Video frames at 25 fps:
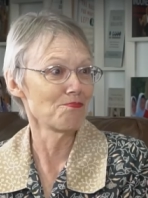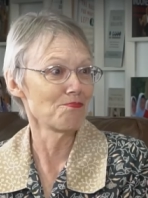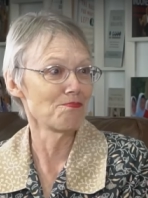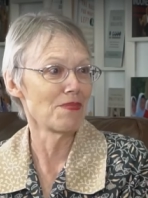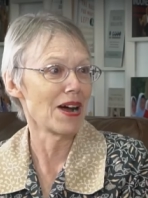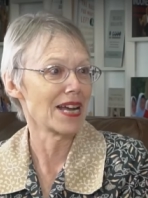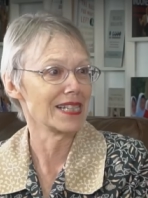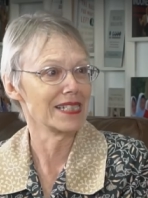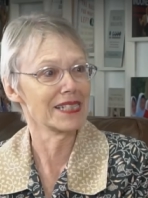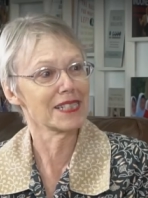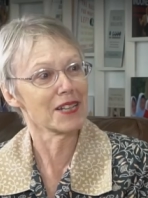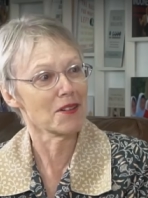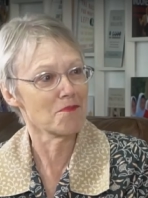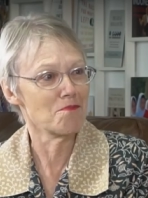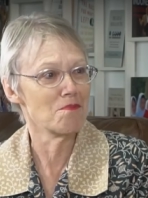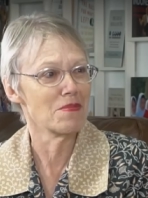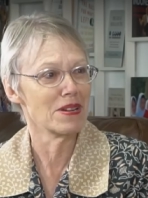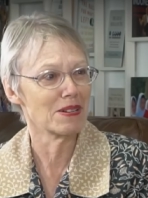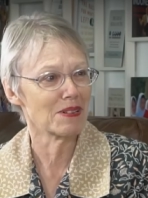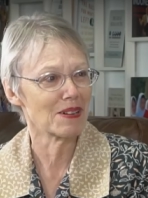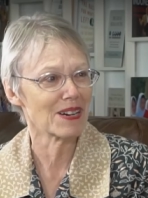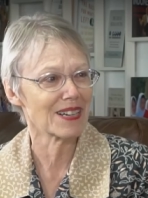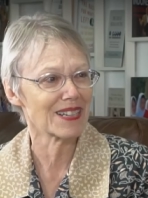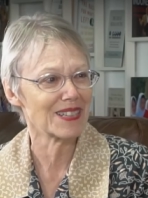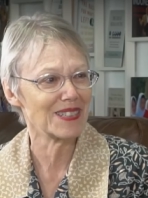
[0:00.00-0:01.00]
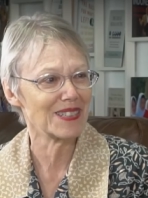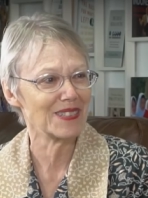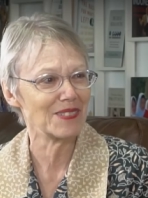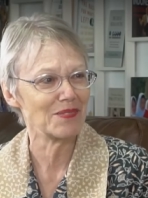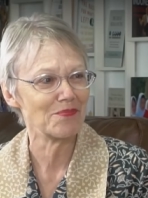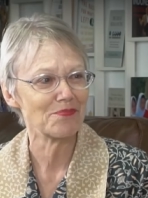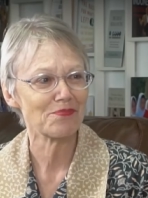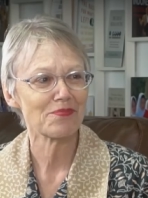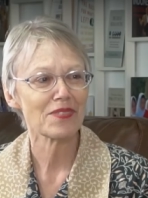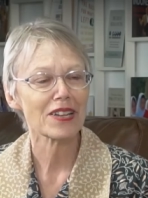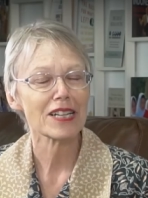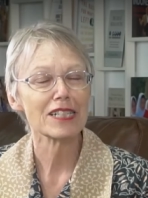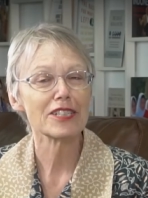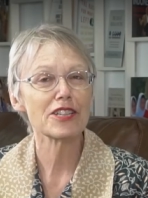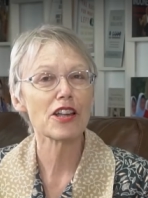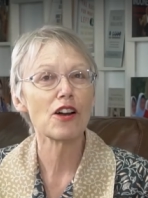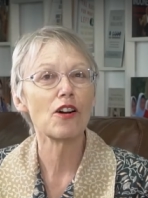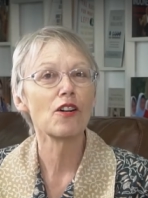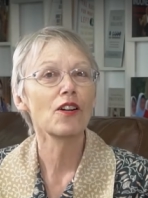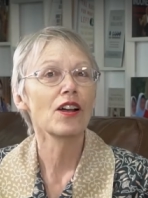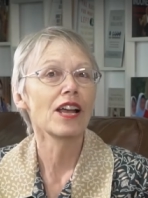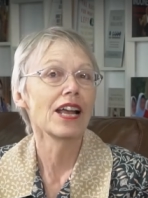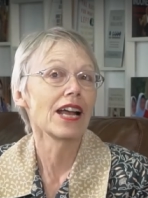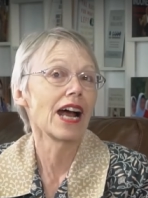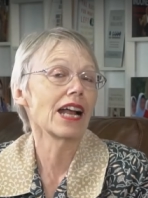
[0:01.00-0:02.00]
by some miracle.
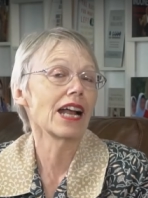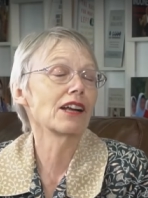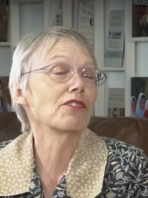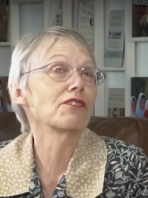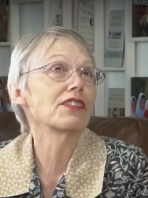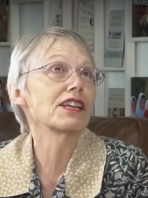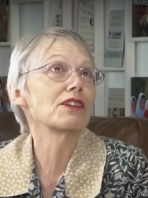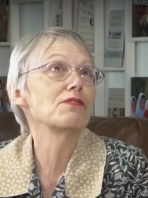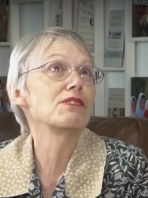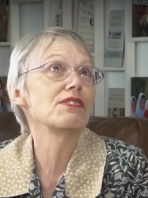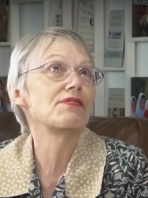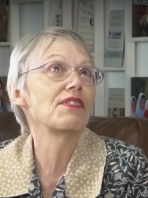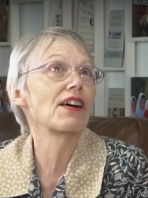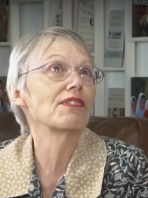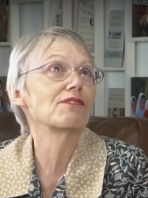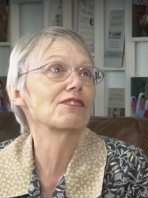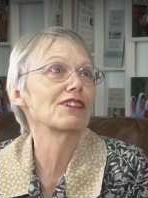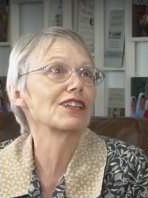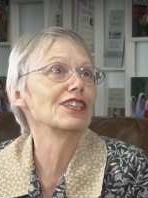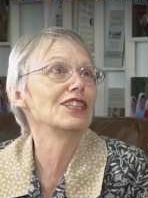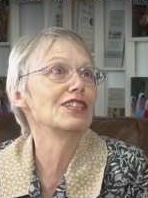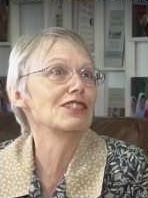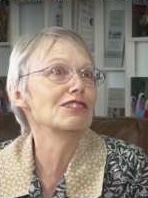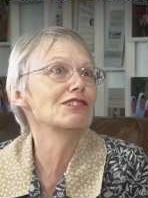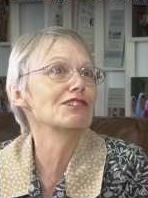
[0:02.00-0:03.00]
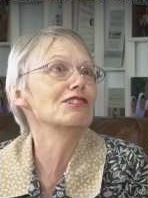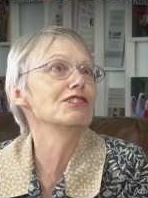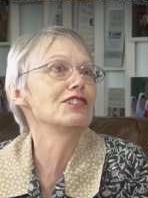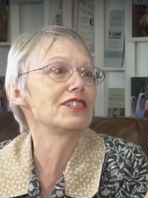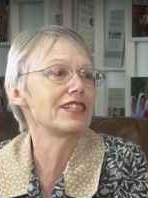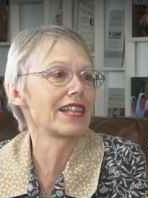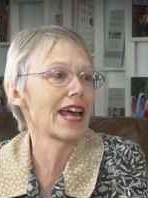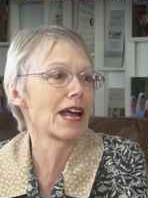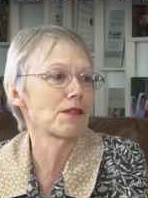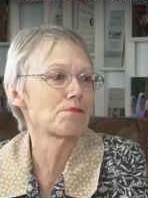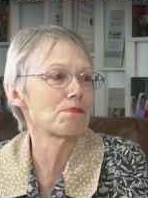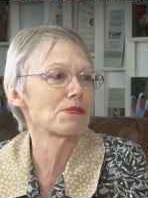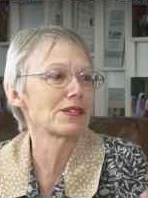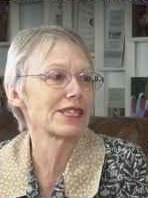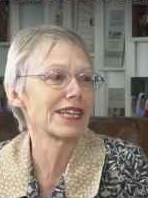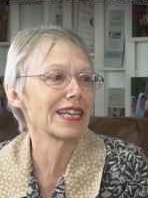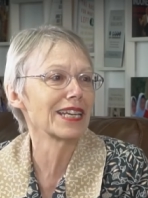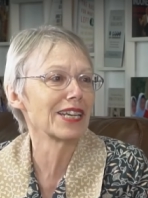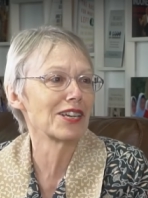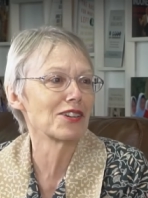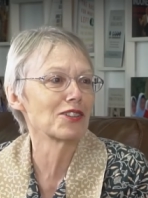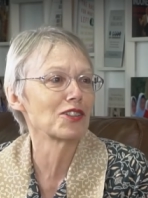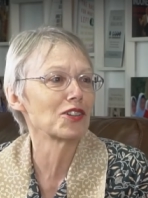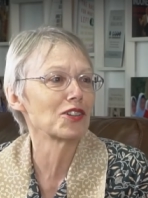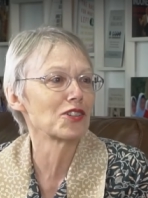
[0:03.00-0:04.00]
So I don't think we've ever used that
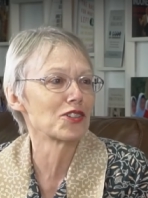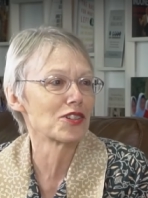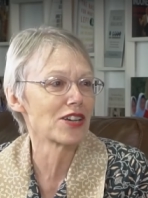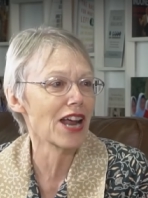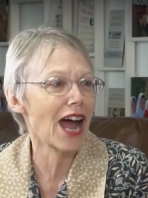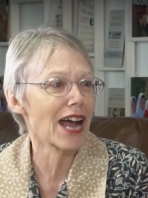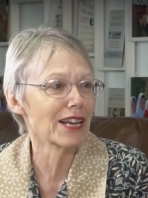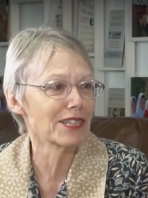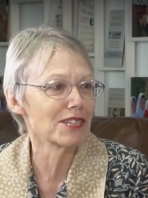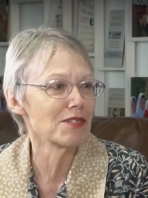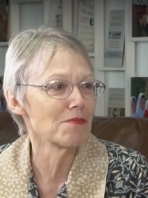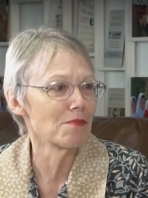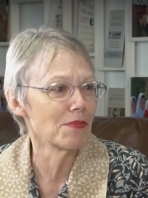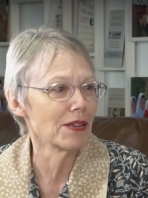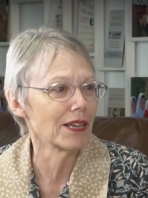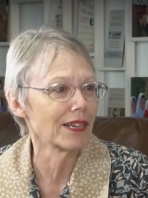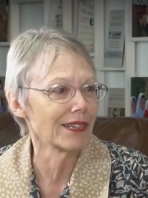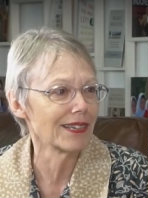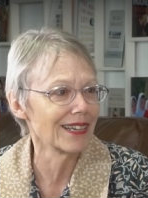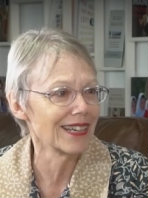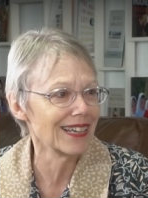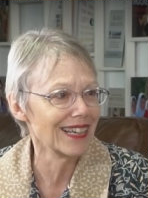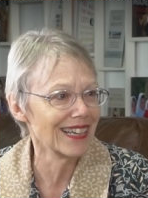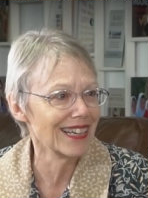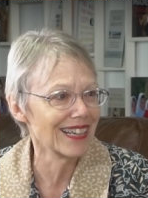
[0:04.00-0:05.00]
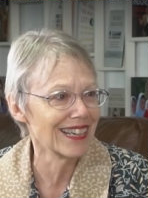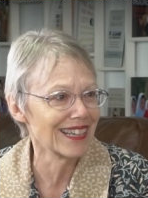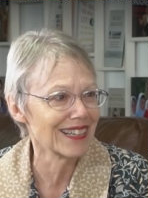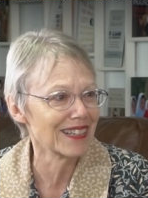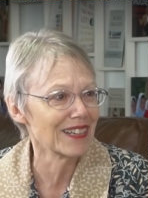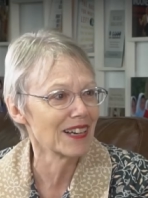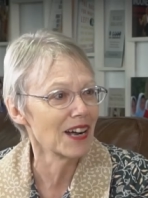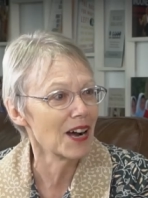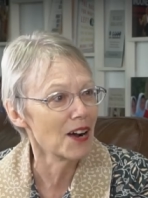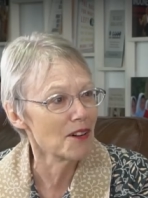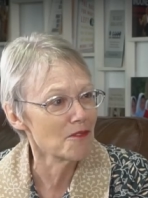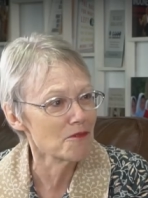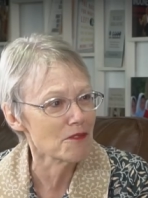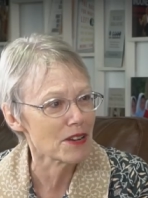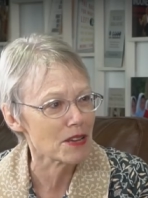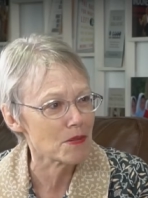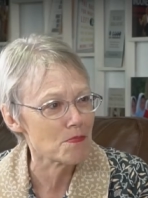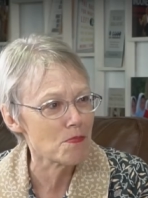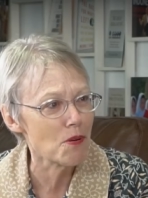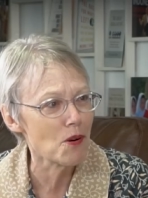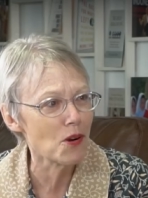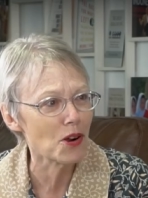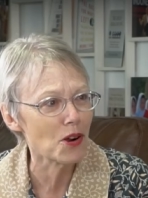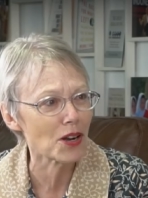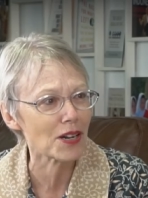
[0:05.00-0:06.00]
particular document in a
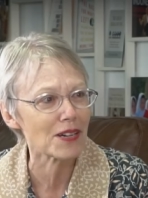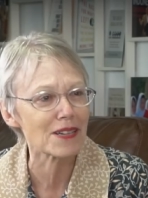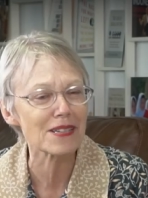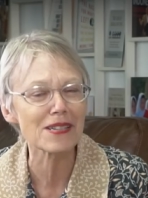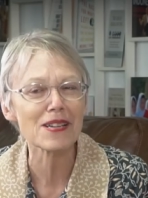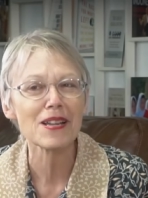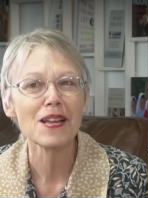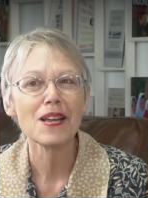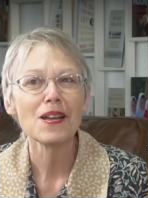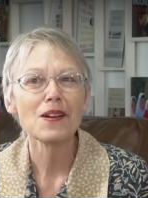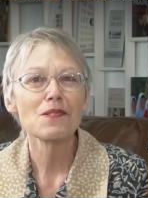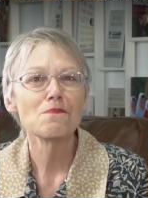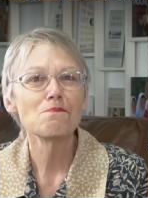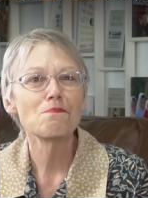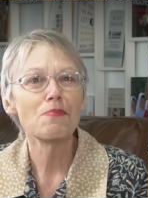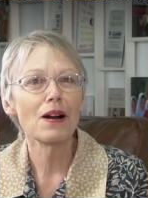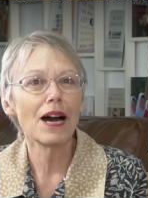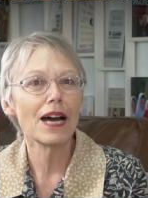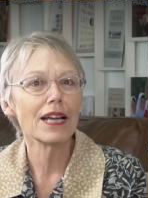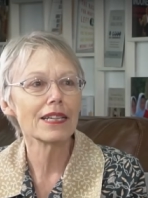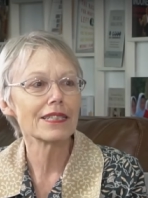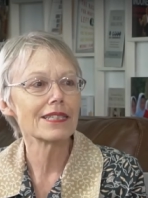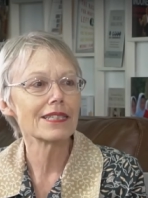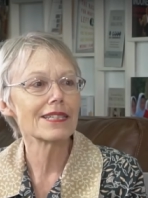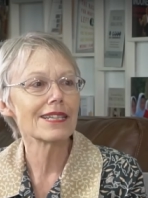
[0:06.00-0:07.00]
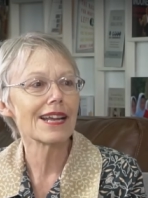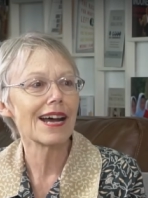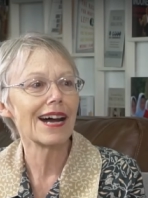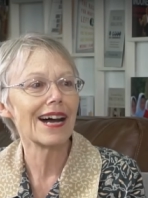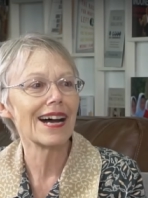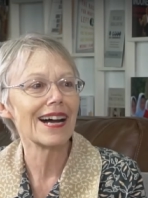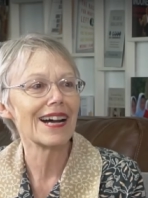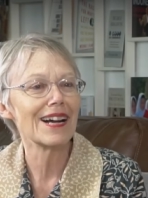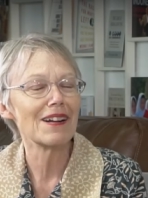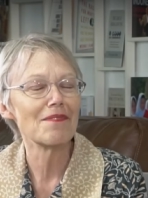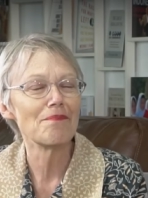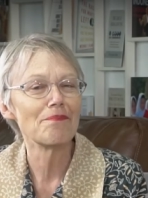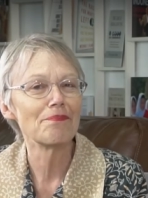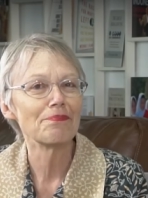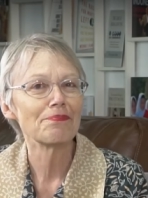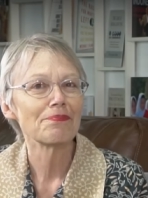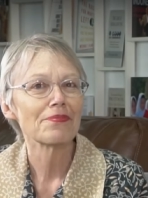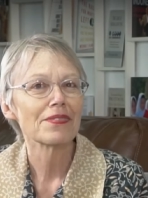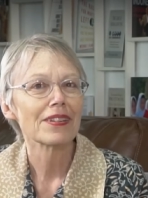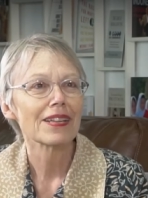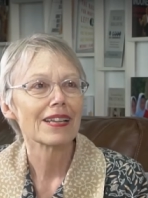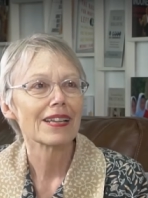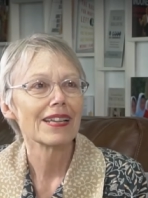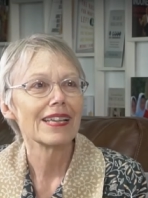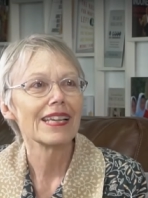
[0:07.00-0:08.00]
report, but
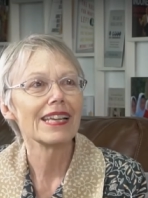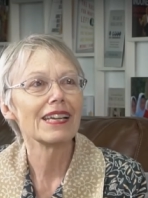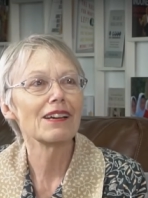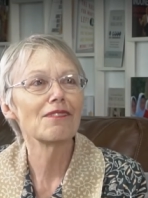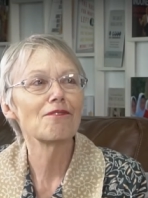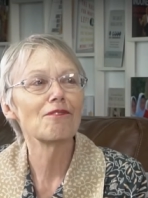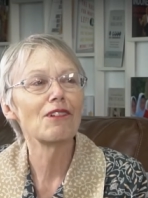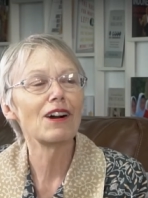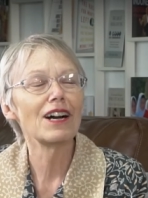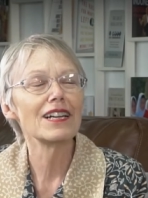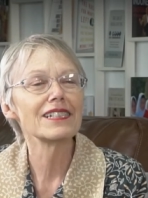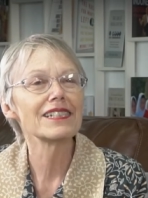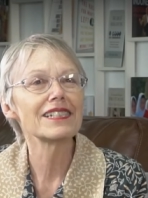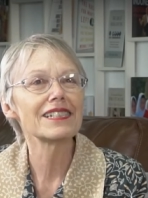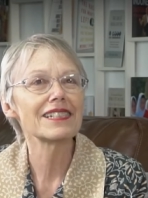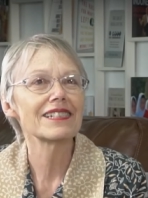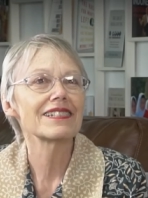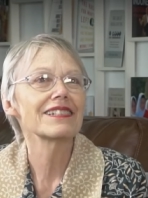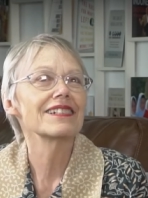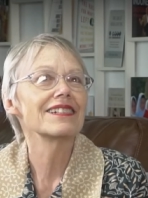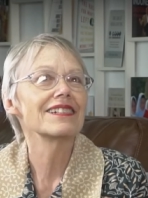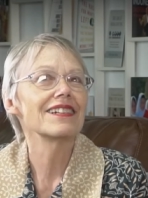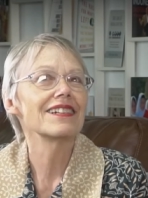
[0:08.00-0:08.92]
it was